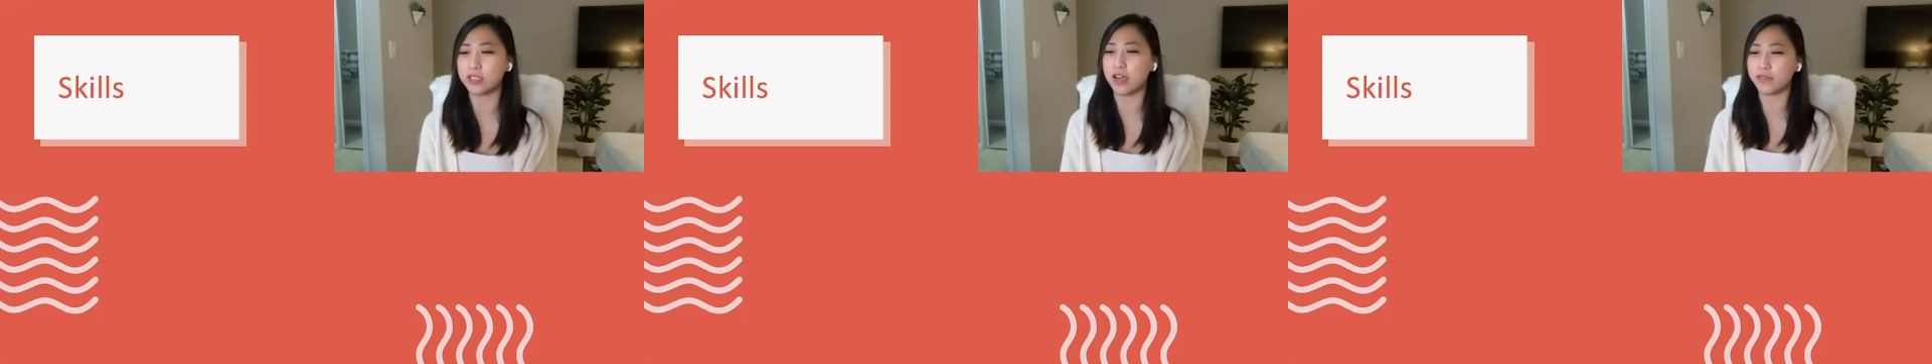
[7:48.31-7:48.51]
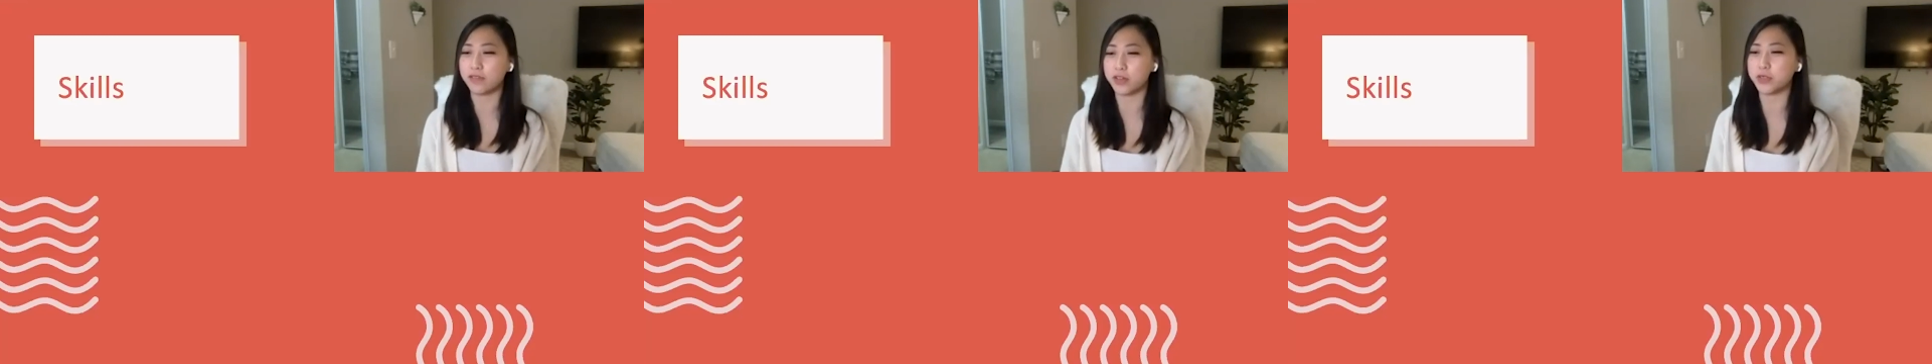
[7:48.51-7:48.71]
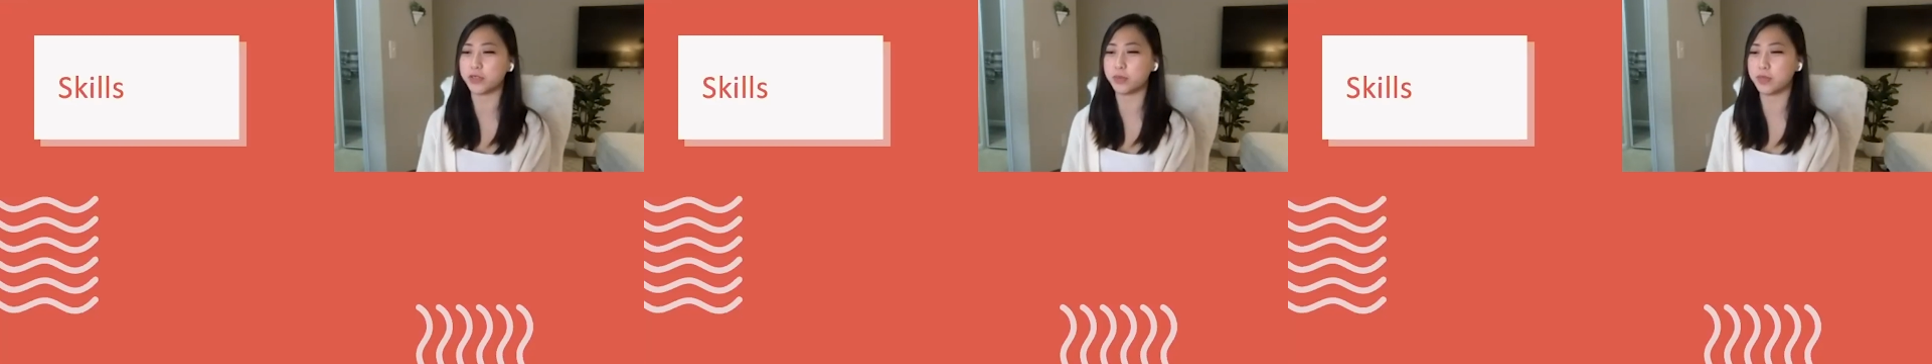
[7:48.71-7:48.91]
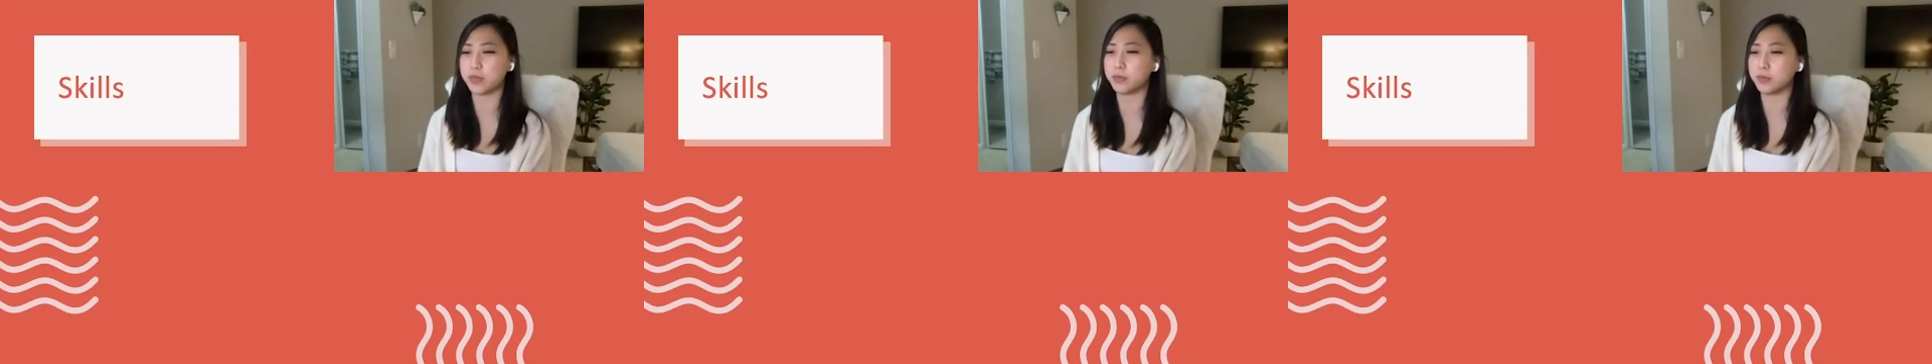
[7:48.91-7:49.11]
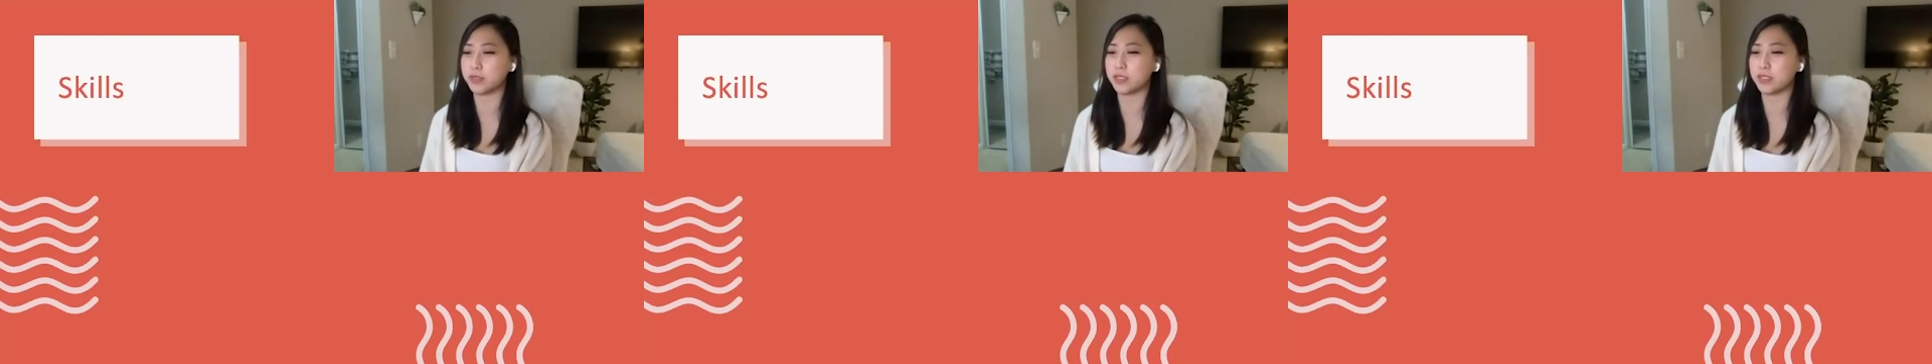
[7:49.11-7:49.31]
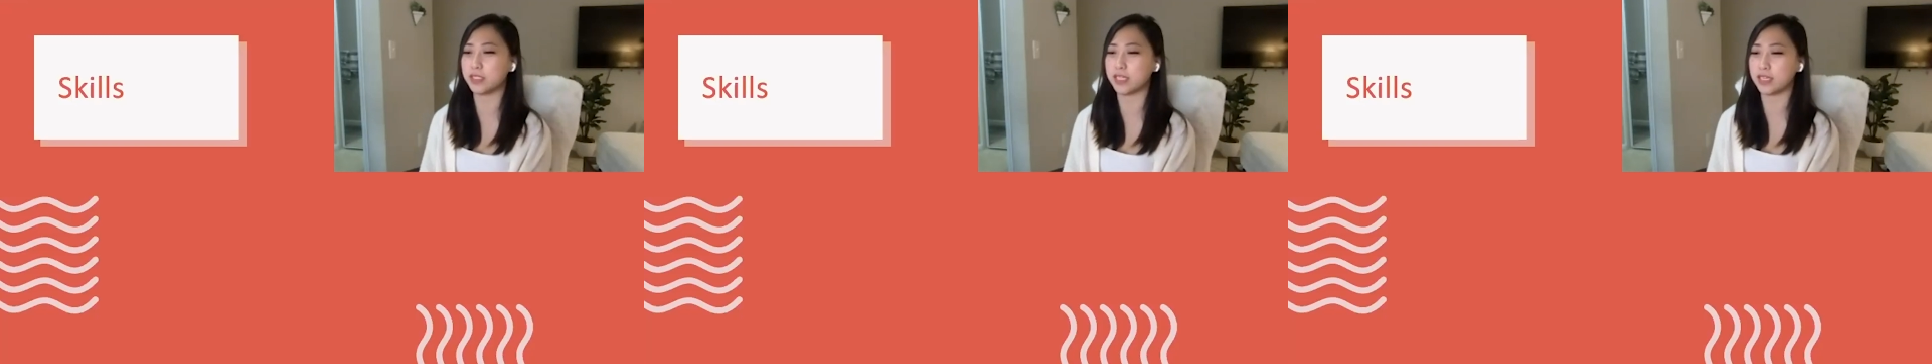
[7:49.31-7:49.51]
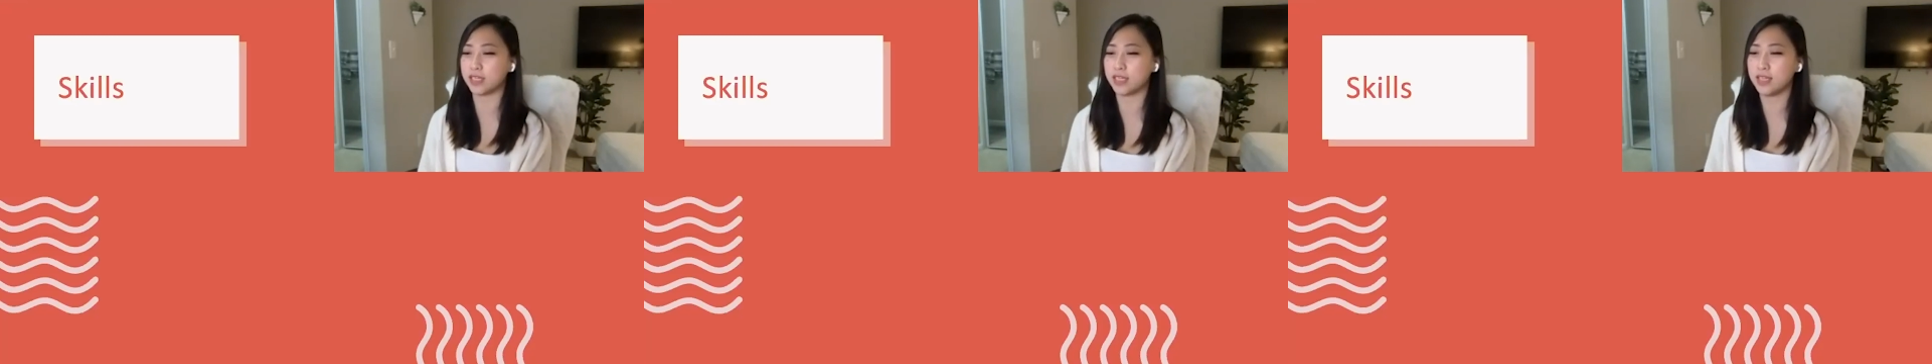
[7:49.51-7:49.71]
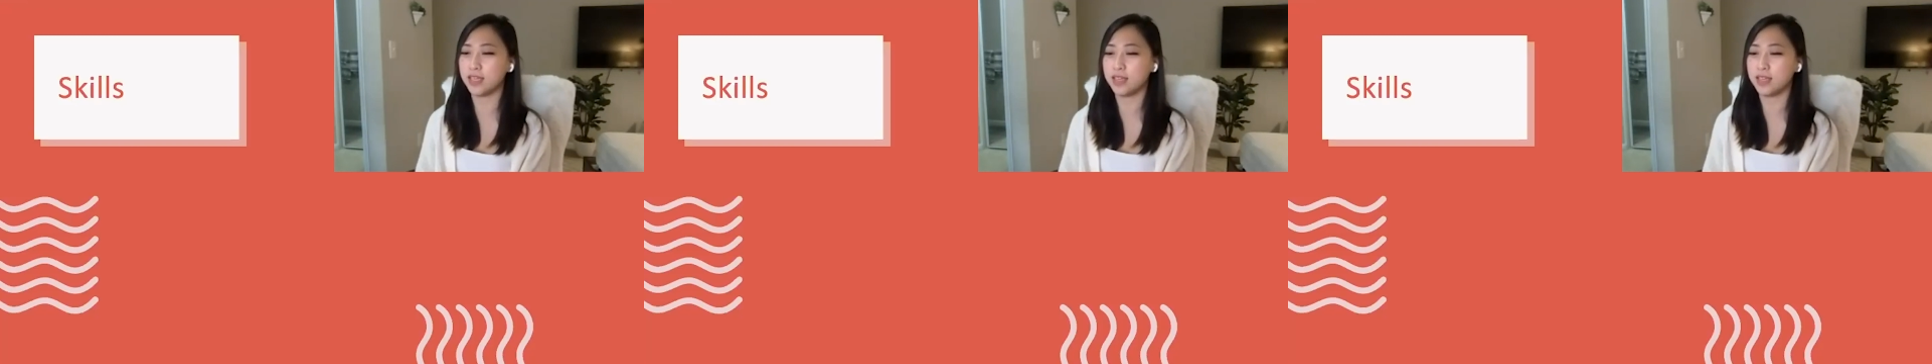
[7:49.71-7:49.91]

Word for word: you have to also be able to like